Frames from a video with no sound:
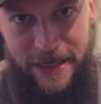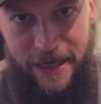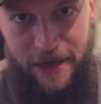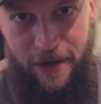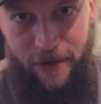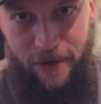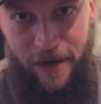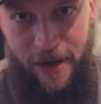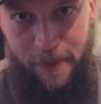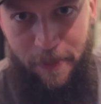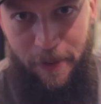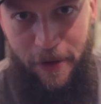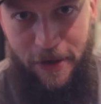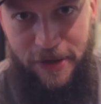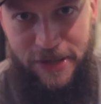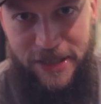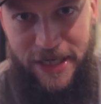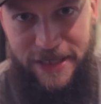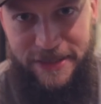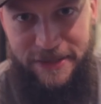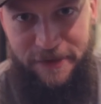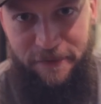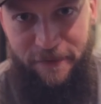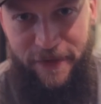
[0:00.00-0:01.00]
Now, I
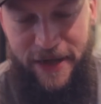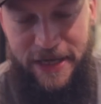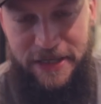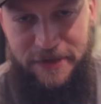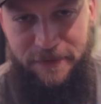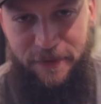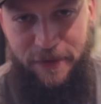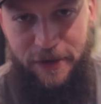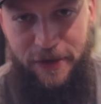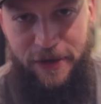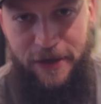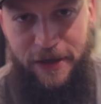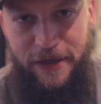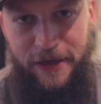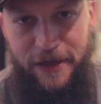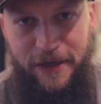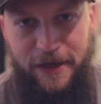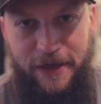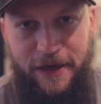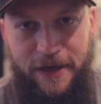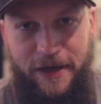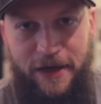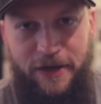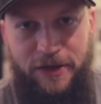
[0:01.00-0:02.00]
apologize in advance for the
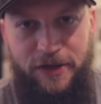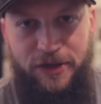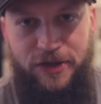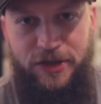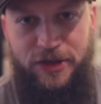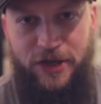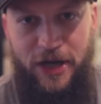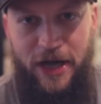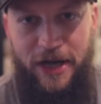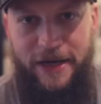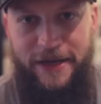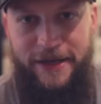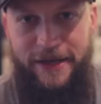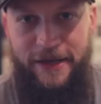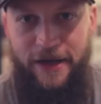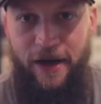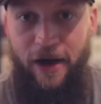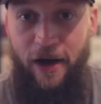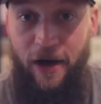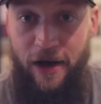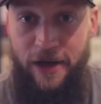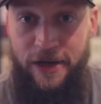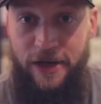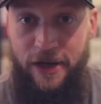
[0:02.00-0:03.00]
shoddy
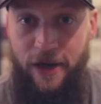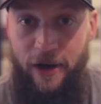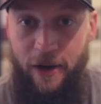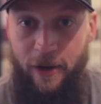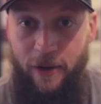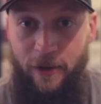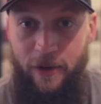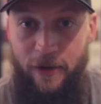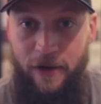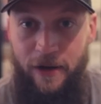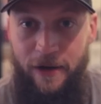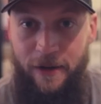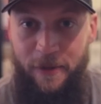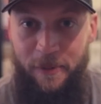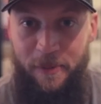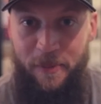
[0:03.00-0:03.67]
audio,